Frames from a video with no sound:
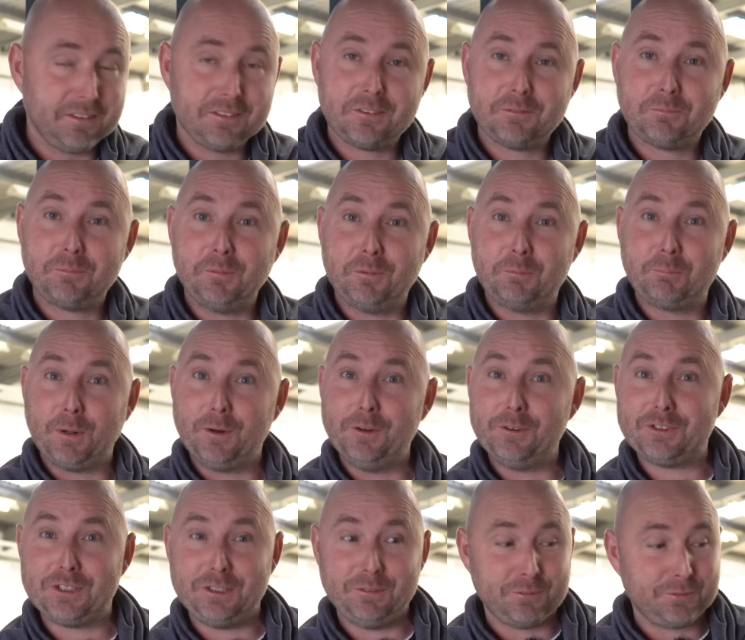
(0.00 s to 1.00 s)
It's
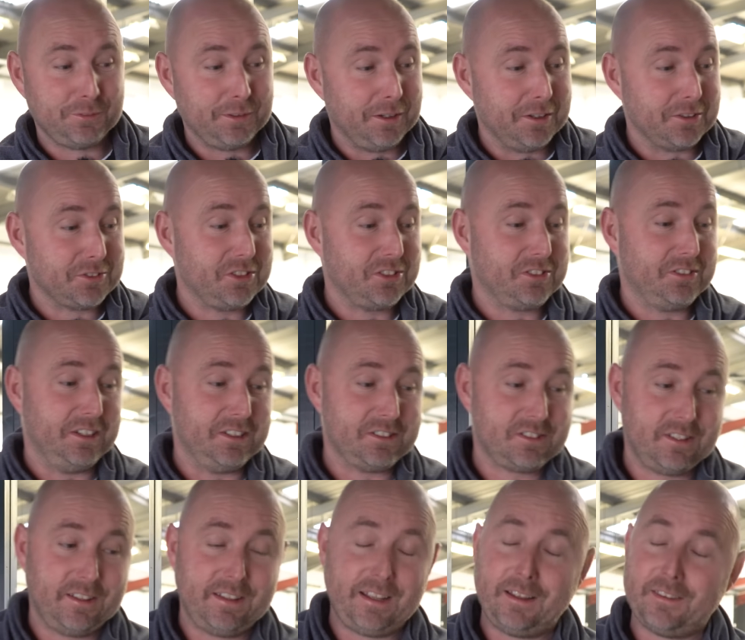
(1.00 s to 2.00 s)
approaching fast, isn't it?
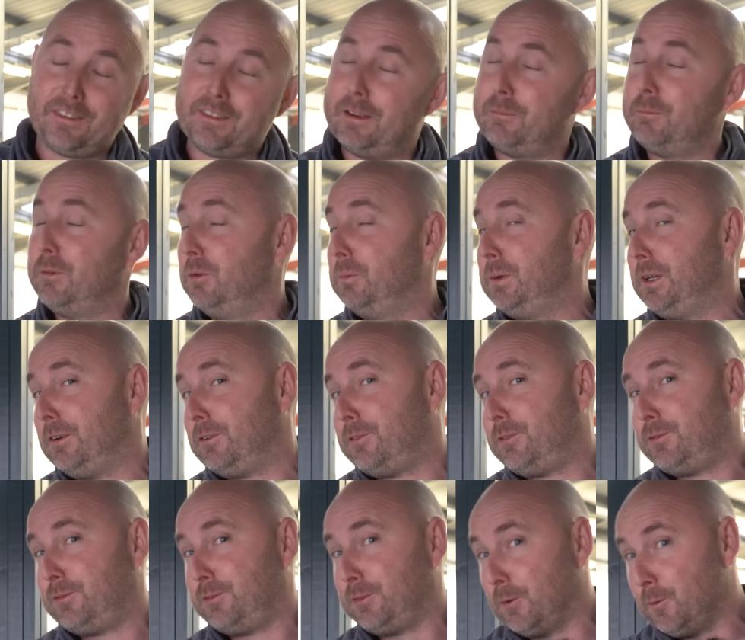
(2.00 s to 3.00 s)
So that then will be a
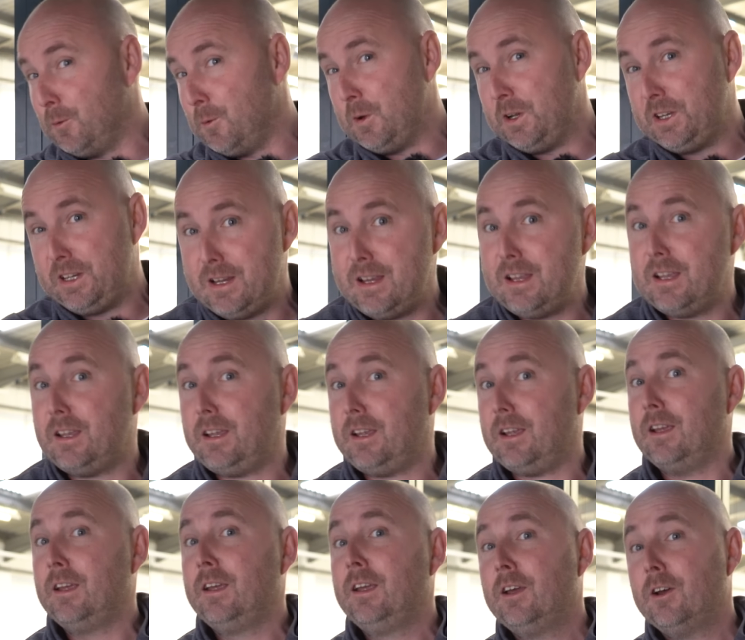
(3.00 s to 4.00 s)
full
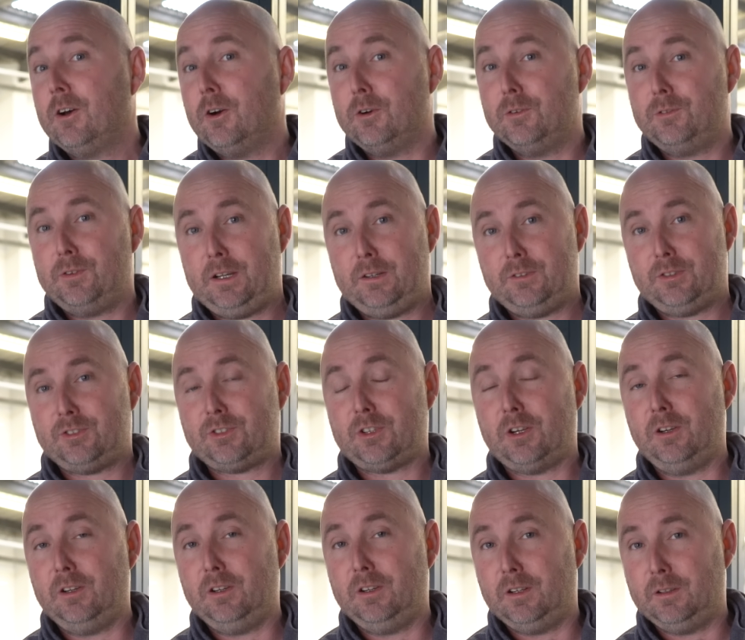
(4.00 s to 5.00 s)
year of our
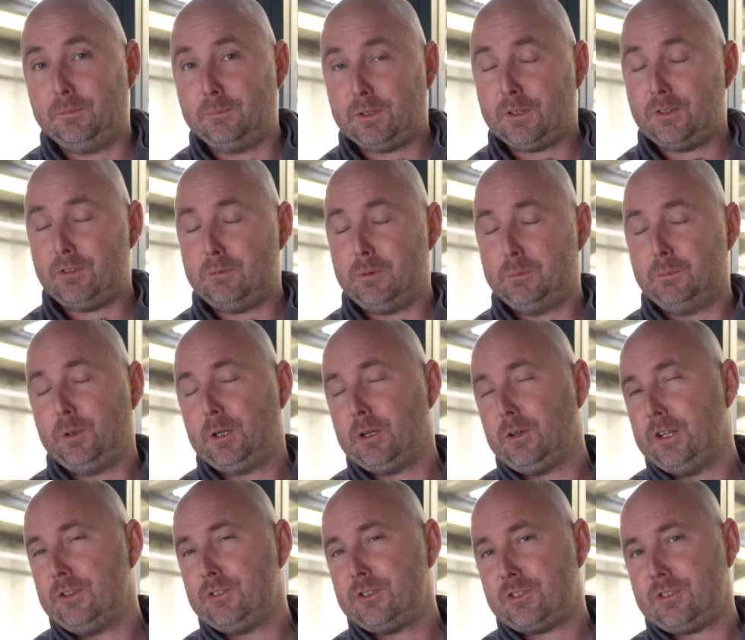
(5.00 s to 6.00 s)
solar, because remember, we got
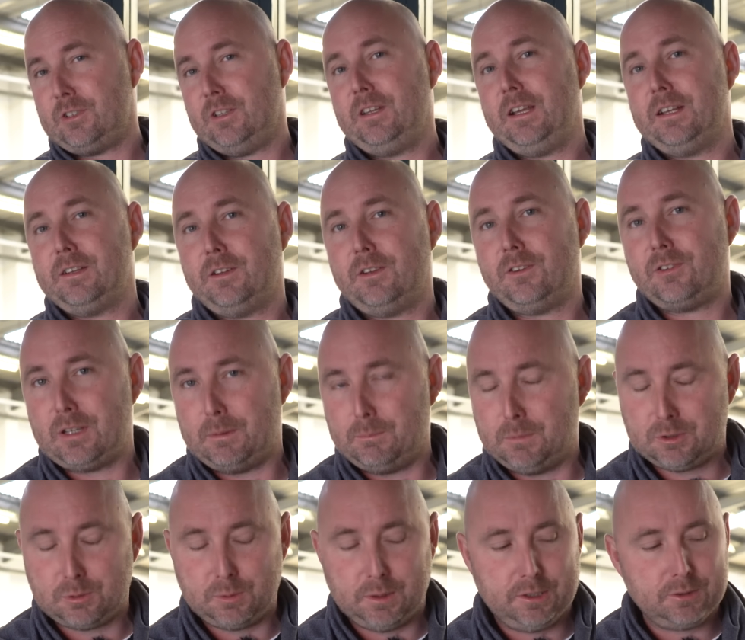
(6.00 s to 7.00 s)
it just at the end of
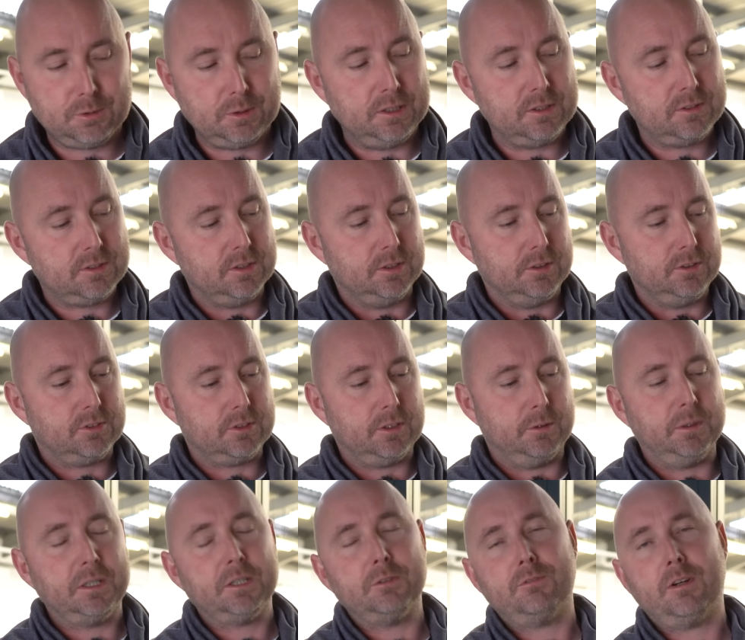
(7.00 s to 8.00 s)
December 2022, so
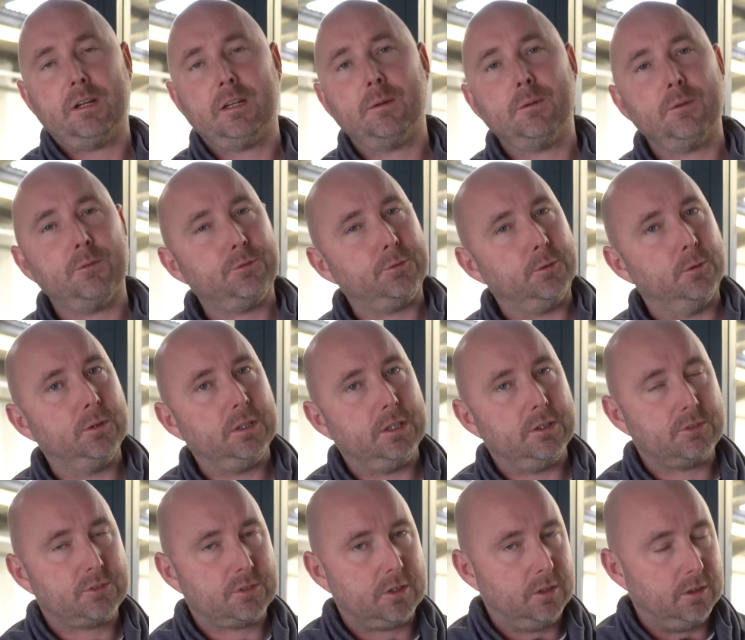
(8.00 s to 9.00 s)
we can round up the full
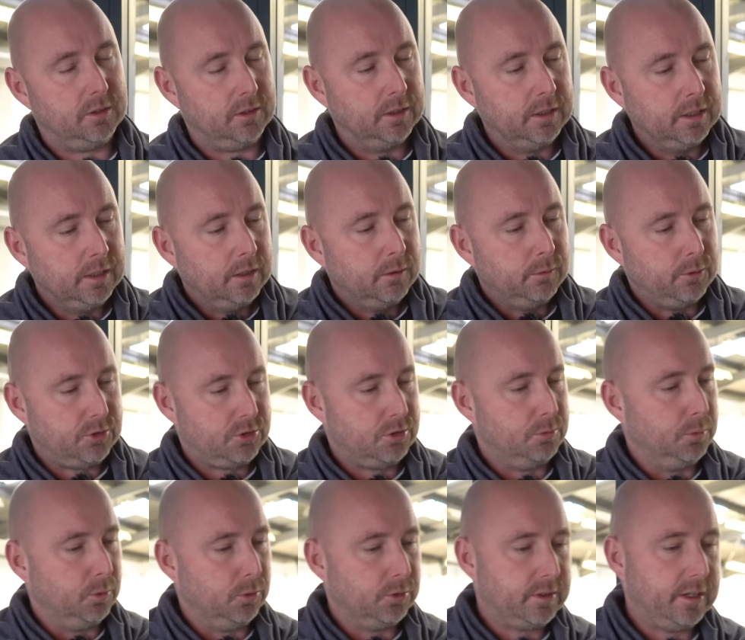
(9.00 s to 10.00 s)
year solar with some
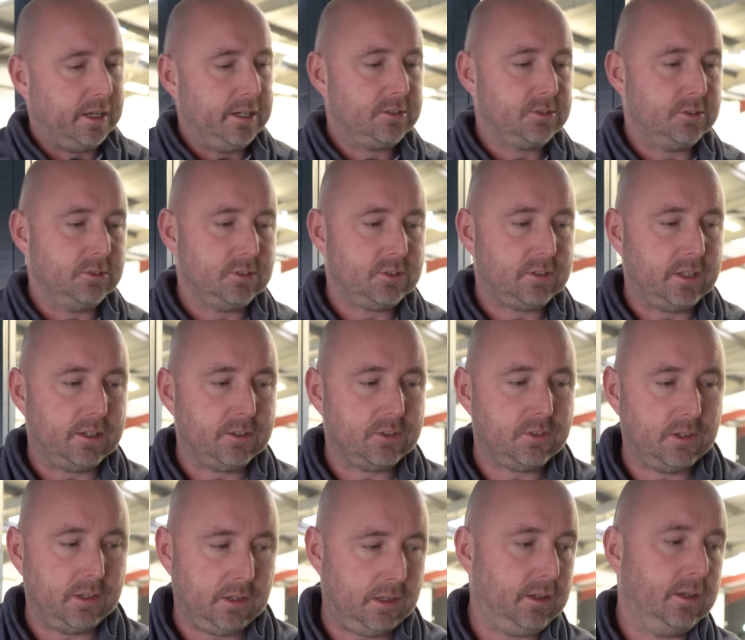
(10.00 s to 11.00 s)
more data and stats
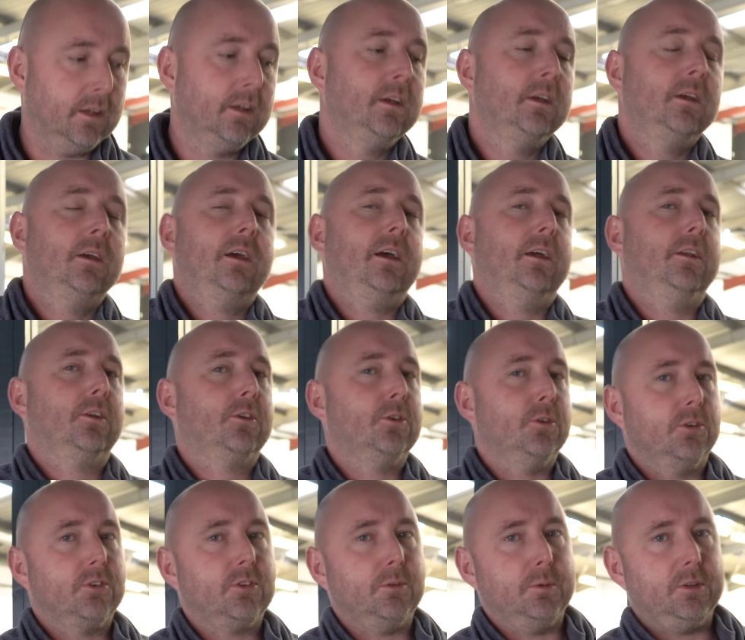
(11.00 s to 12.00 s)
there, and of
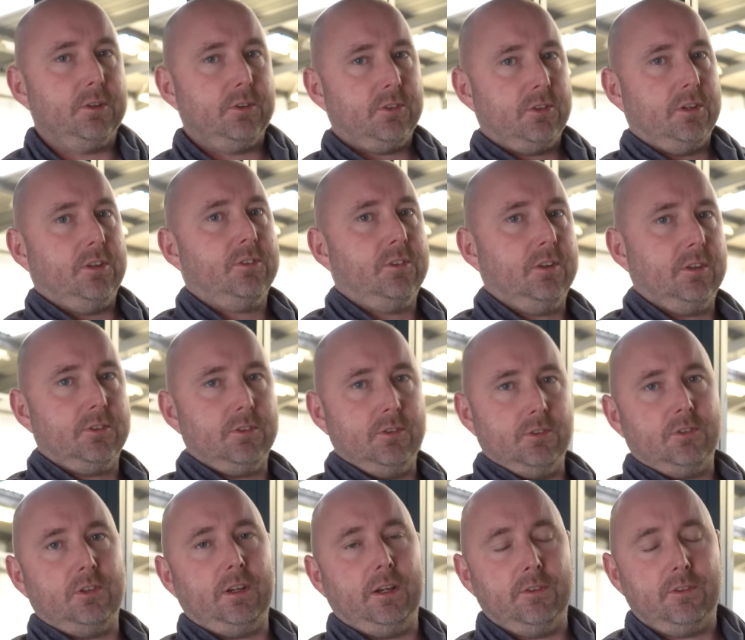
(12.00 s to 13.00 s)
course some of the statistics on
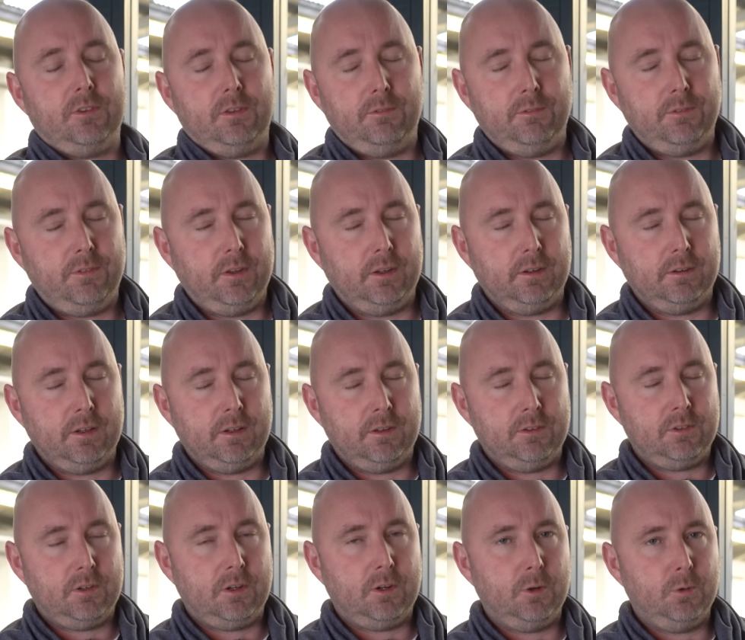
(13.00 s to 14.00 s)
sales and everything
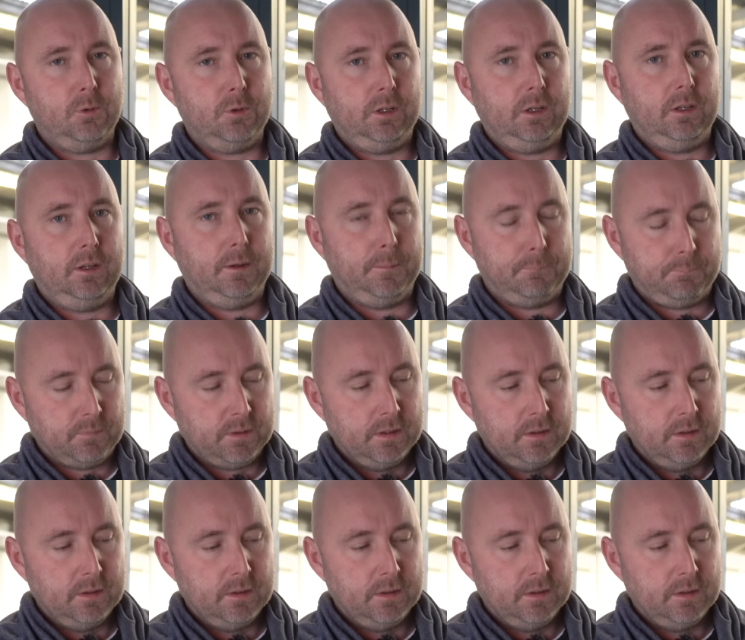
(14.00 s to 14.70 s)
as a whole year.